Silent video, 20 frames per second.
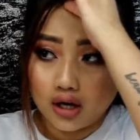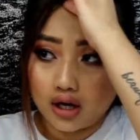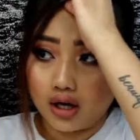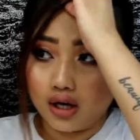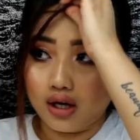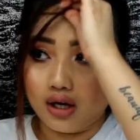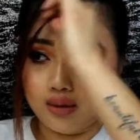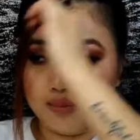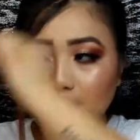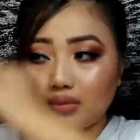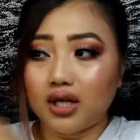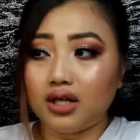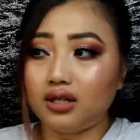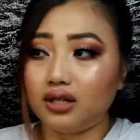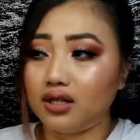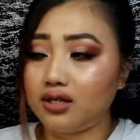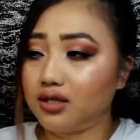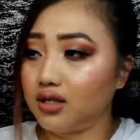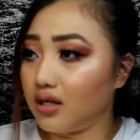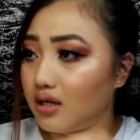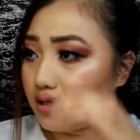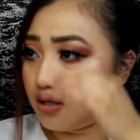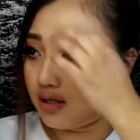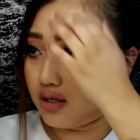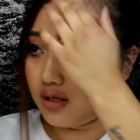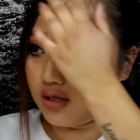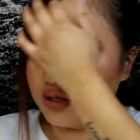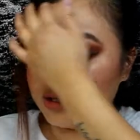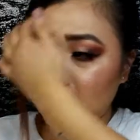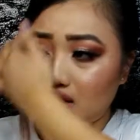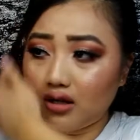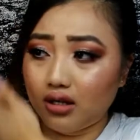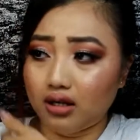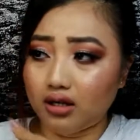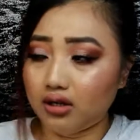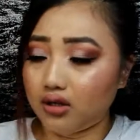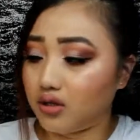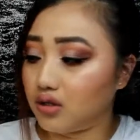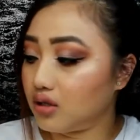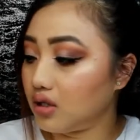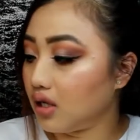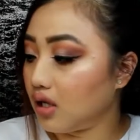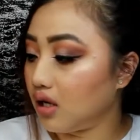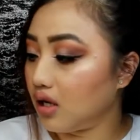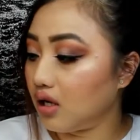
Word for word: Um, this is,